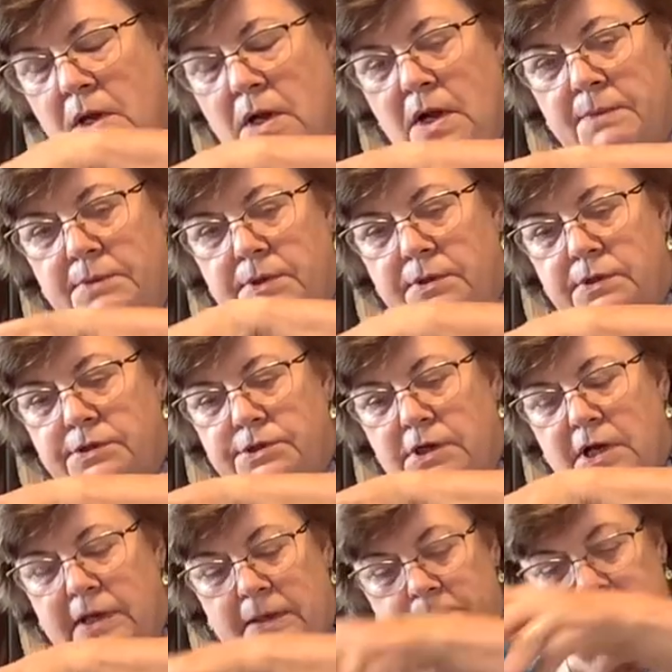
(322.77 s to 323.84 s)
I'm going to
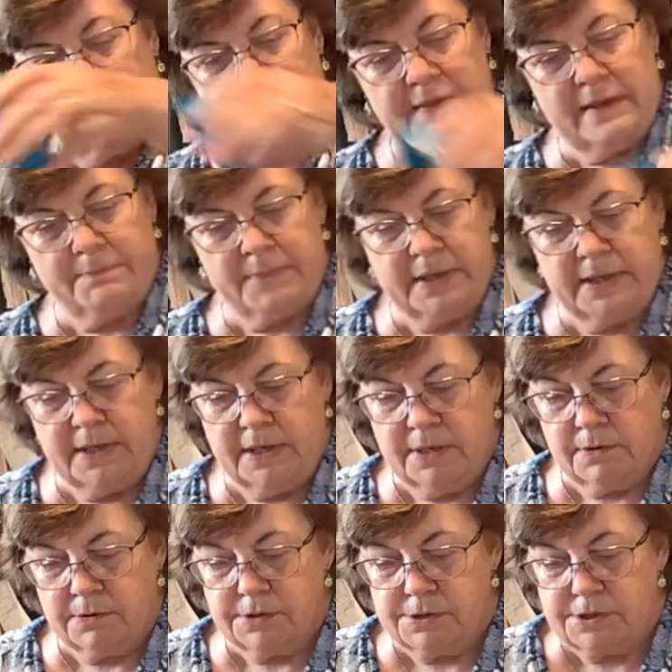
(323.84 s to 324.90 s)
kind of play that by ear
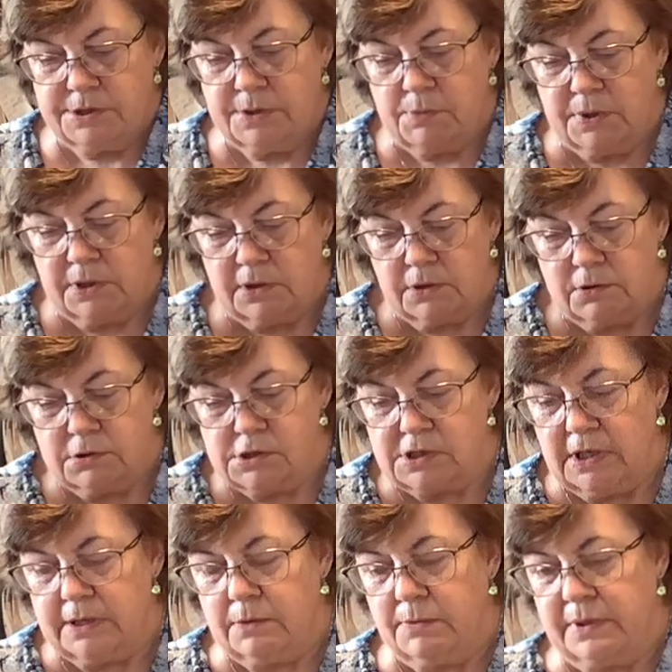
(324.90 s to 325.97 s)
and see what it looks
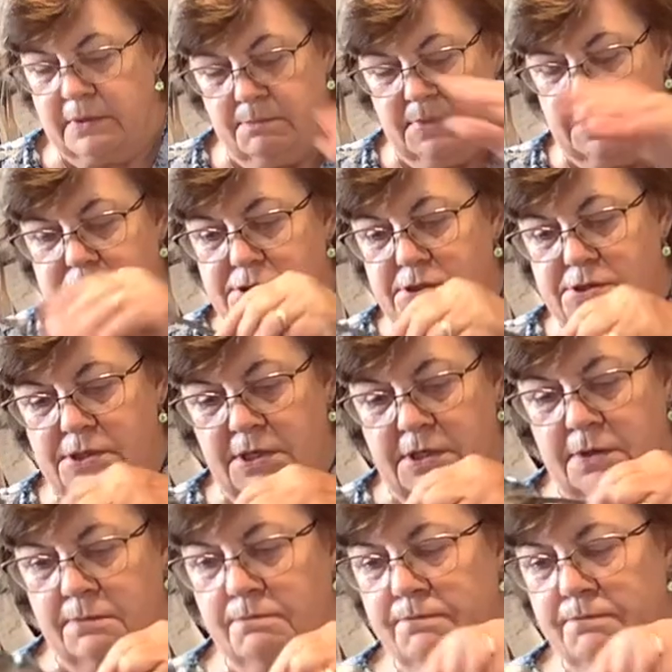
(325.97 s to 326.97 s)
like when it mixes in.